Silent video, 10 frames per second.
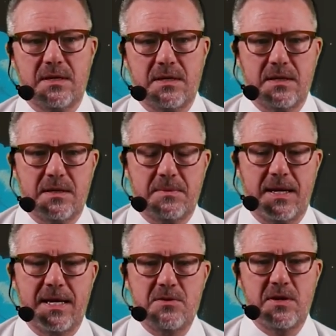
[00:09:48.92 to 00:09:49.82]

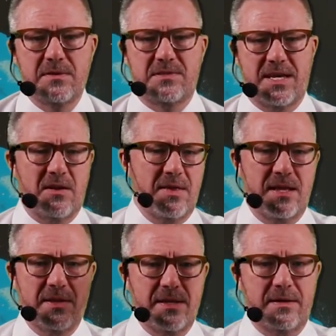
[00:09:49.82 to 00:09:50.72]
And you can settle
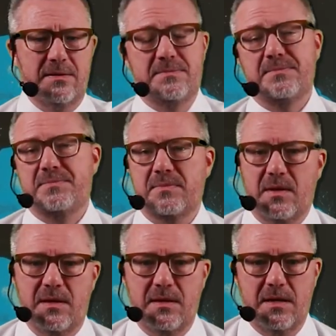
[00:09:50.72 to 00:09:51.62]
that later,
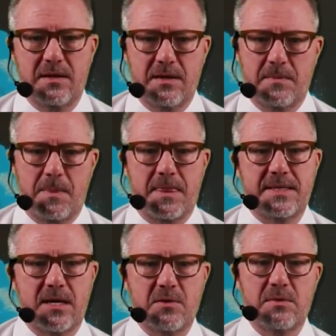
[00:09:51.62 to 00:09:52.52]

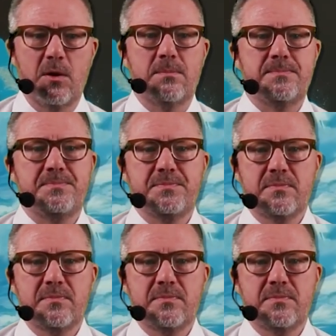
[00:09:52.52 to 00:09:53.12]
down the road.